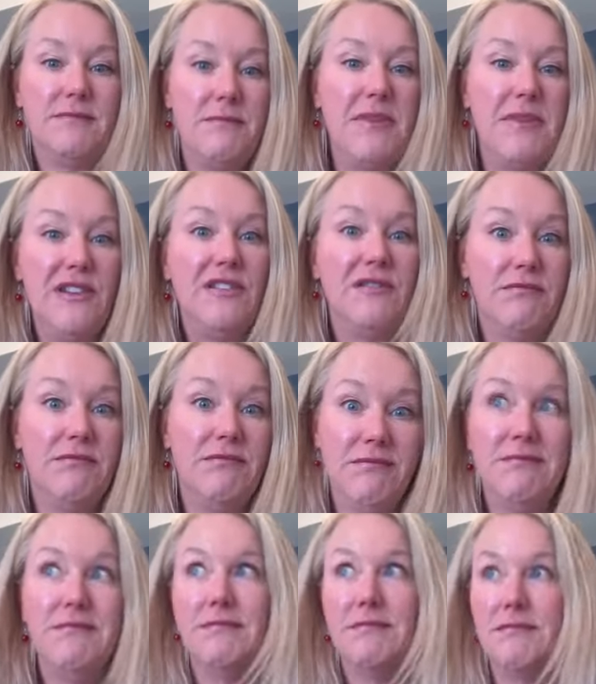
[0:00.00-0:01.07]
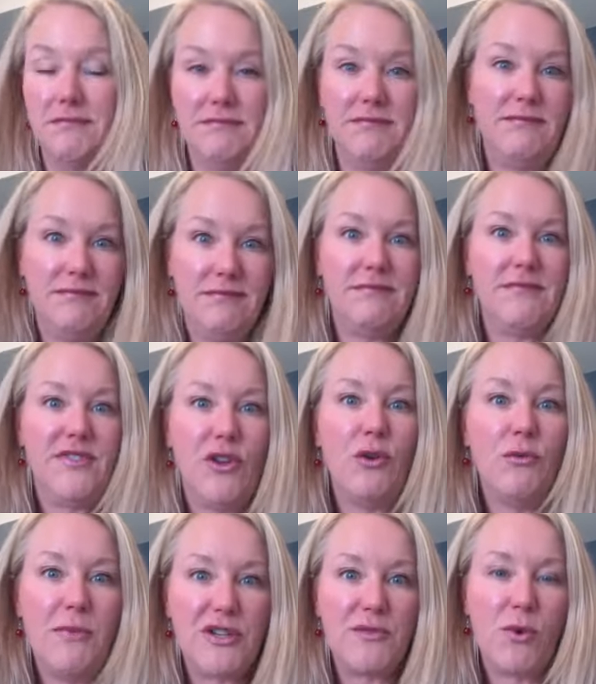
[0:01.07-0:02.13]
be so
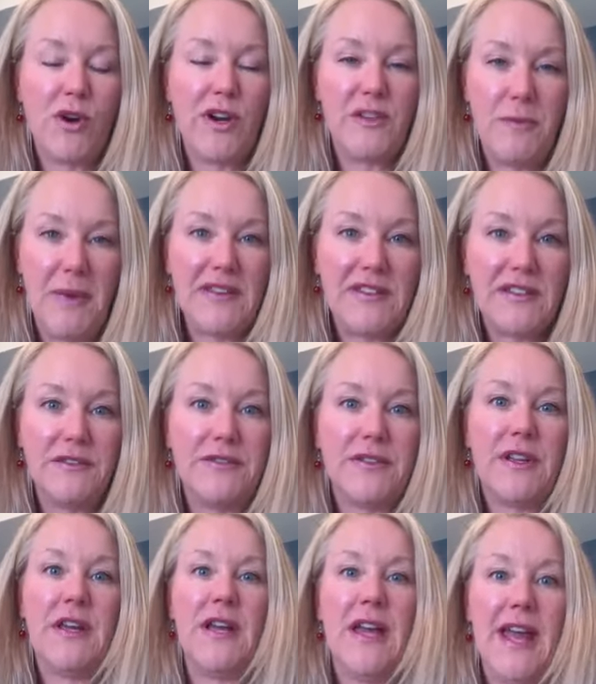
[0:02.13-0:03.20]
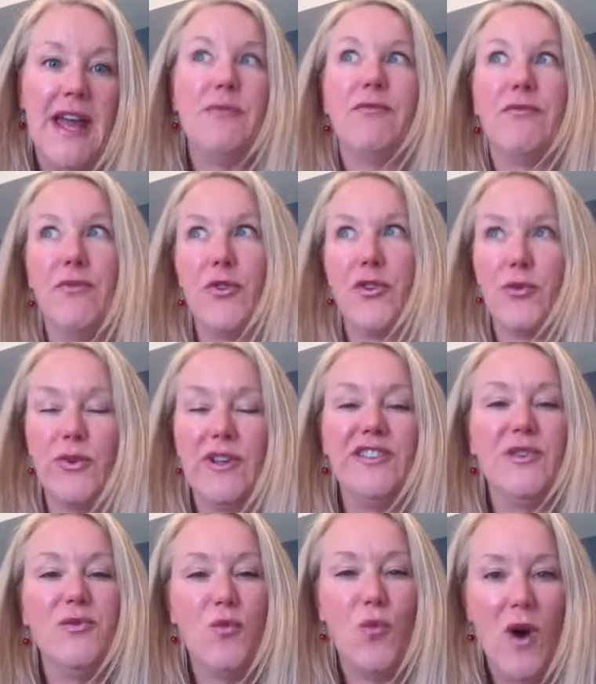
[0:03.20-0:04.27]
much more expensive, and for the
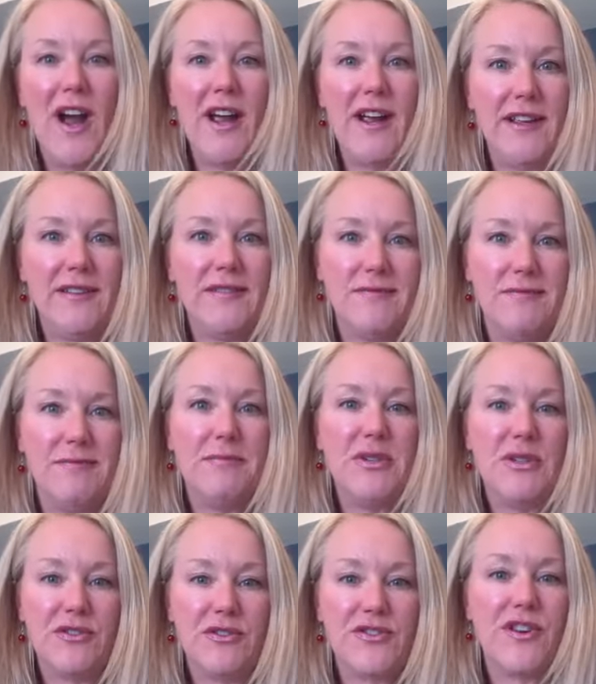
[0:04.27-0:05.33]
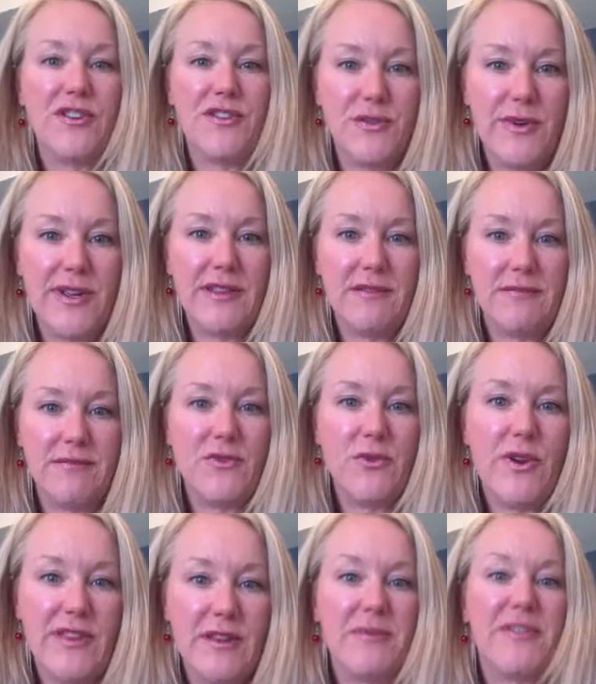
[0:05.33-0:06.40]
reason why builders aren't
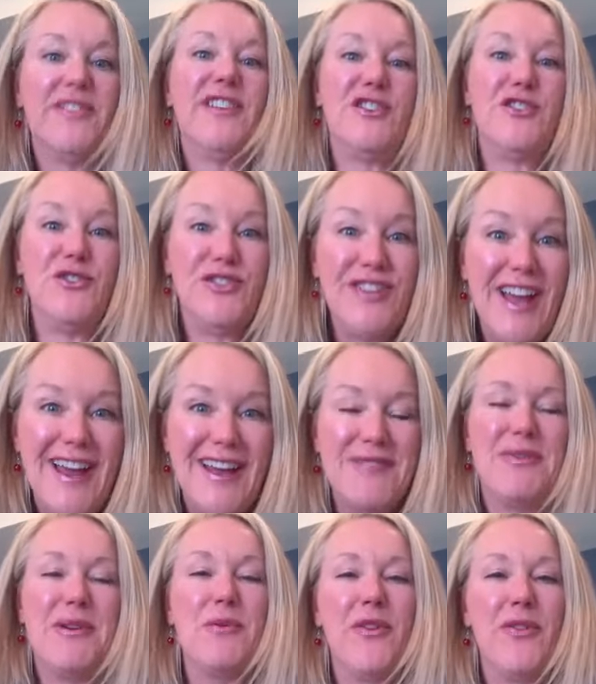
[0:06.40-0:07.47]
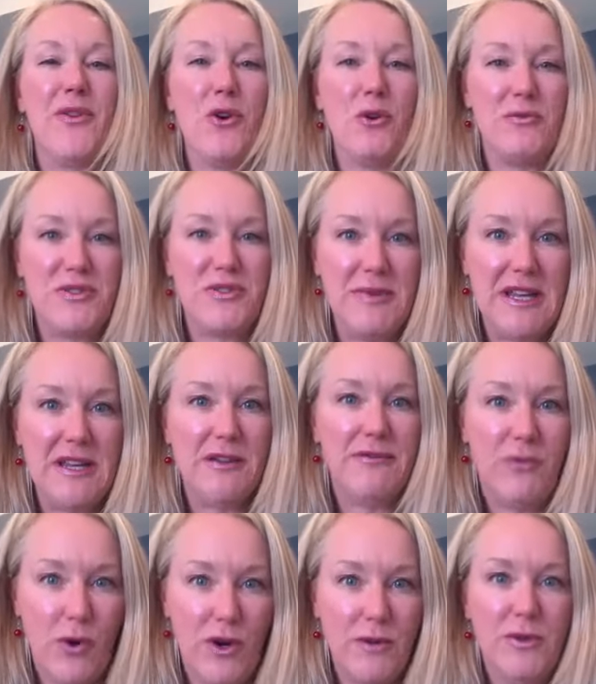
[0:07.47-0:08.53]
doing them, because as you said, we want the homes to be
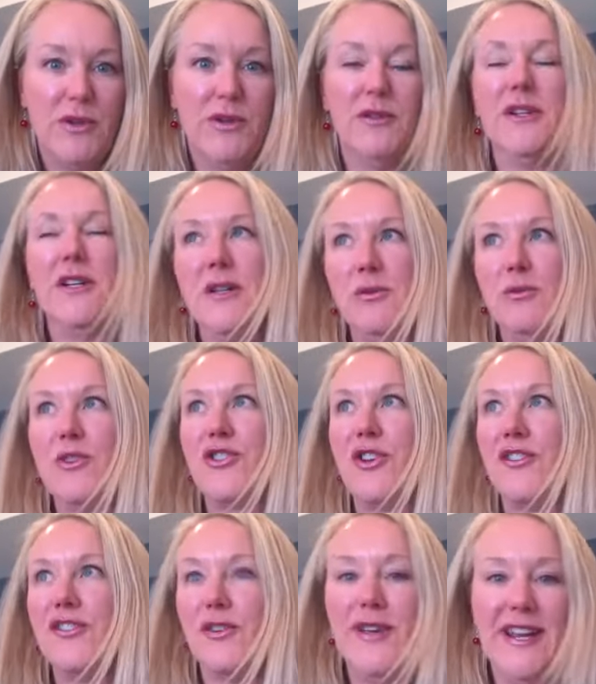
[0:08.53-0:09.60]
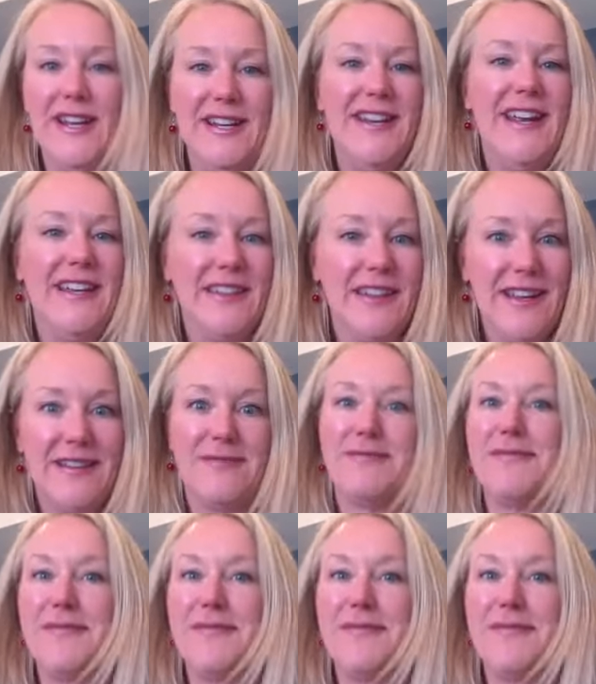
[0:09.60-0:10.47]
affordable, which also hand in hand, like